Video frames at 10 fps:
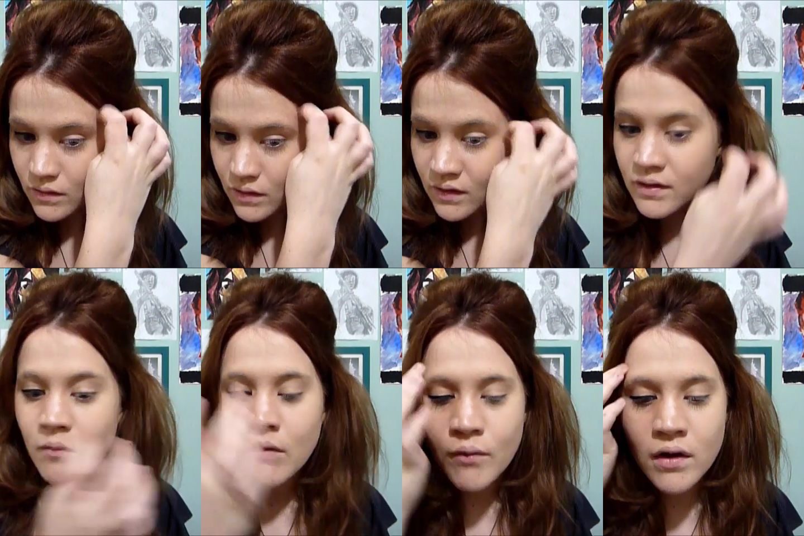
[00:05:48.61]
And then
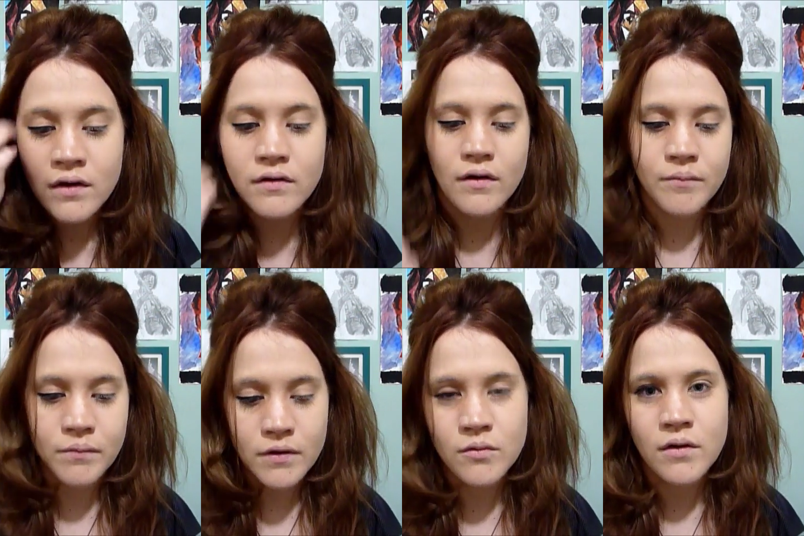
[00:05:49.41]
what we're going to do
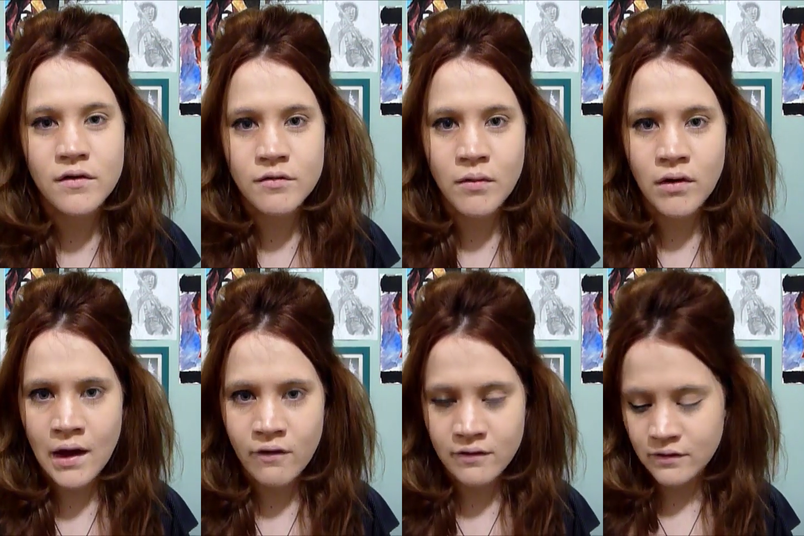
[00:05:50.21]
is we're going to smoke it
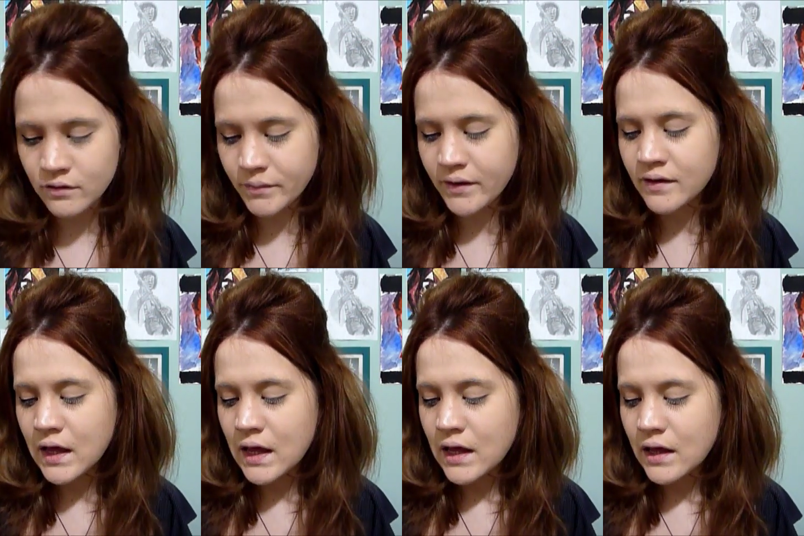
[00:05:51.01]
out a little bit.
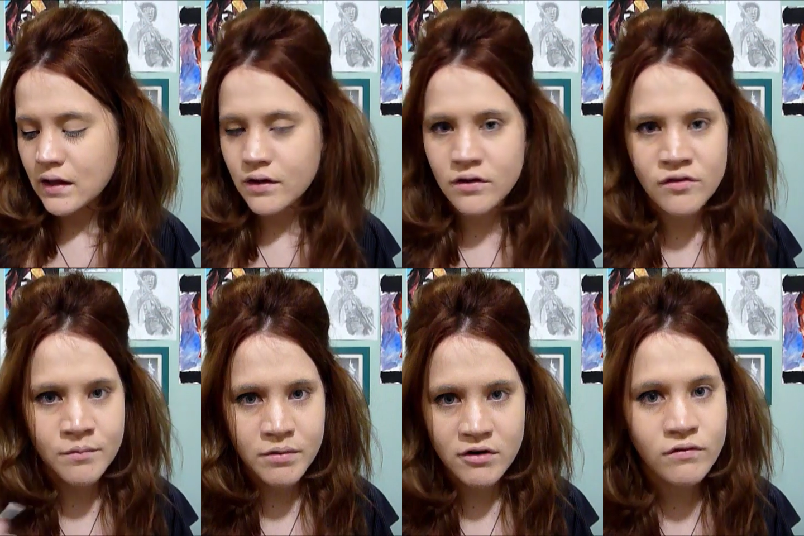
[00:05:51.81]
You can use a
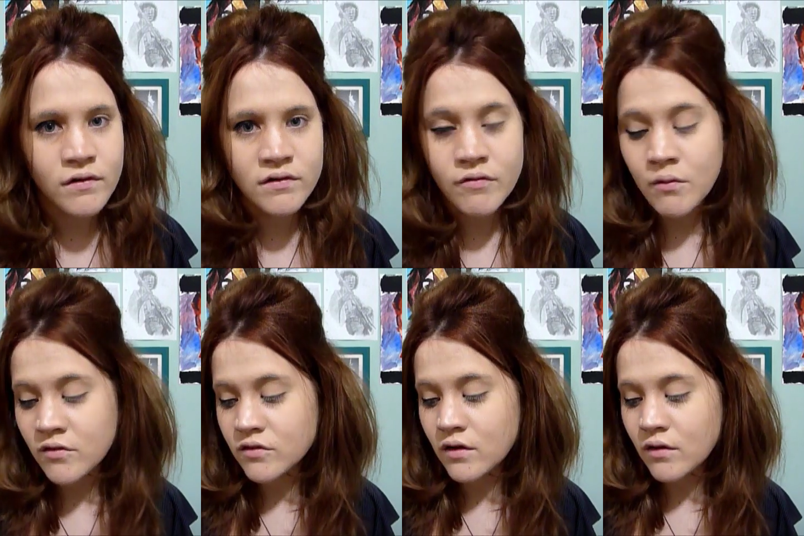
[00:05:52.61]
brush for this if you
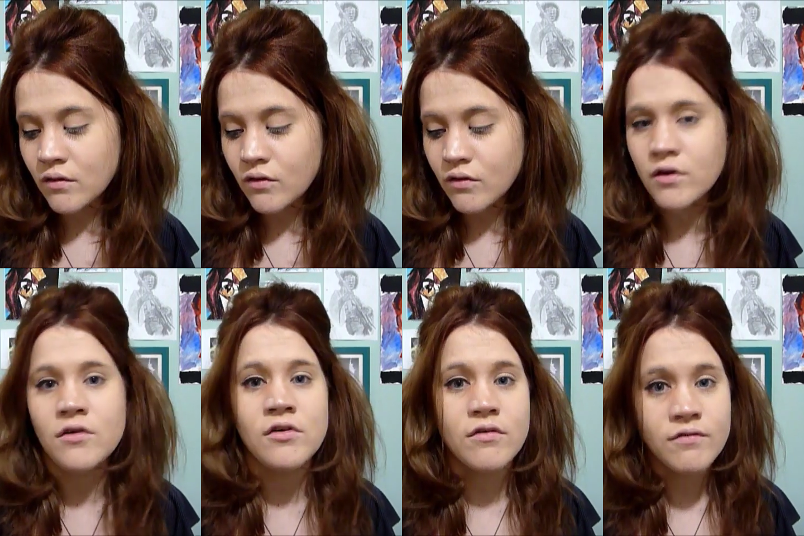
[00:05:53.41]
want to, or you
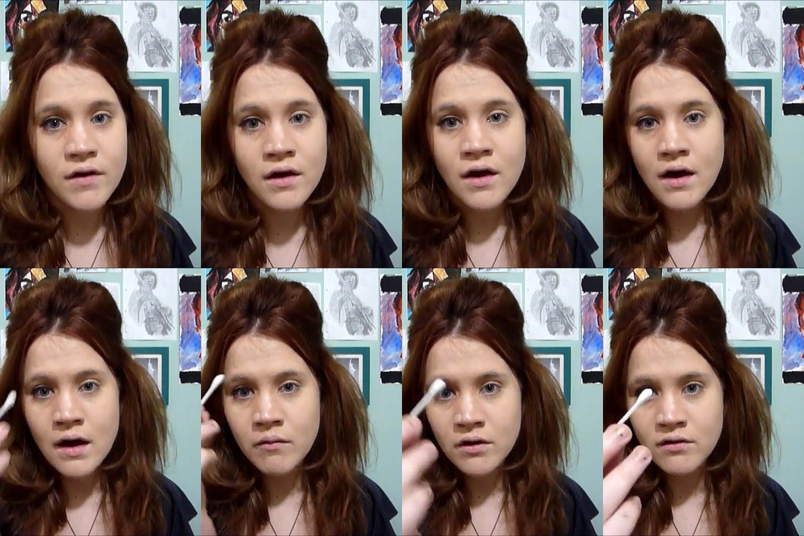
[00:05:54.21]
can use your finger.
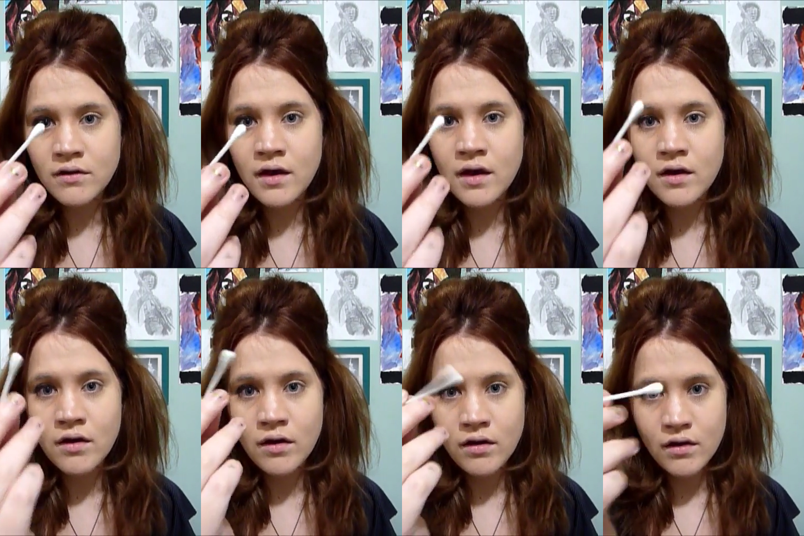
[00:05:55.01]
I'm going to use a
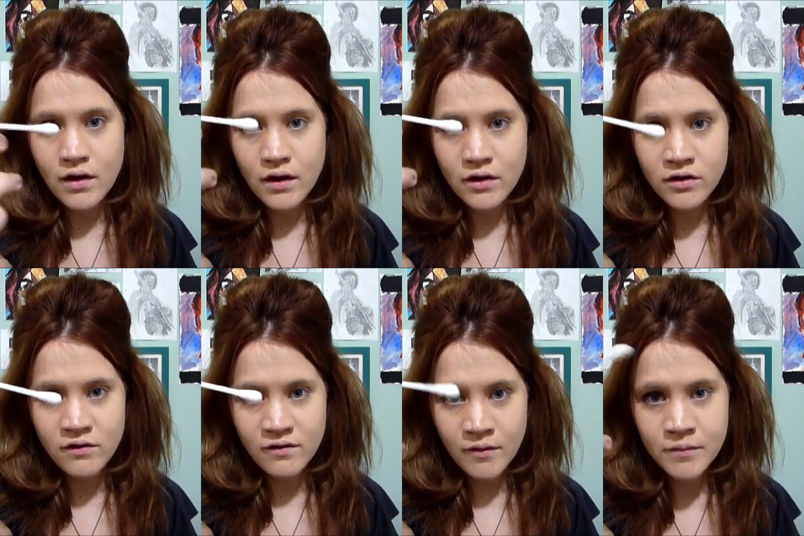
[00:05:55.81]

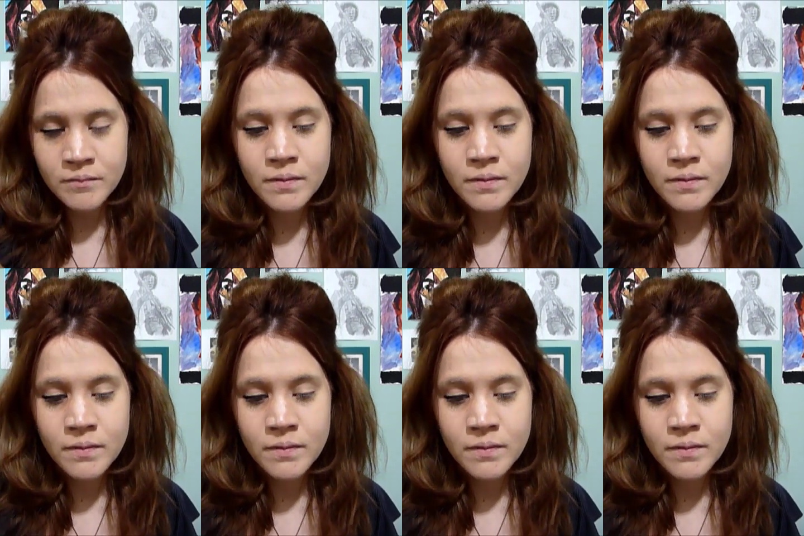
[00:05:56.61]
Q-tip.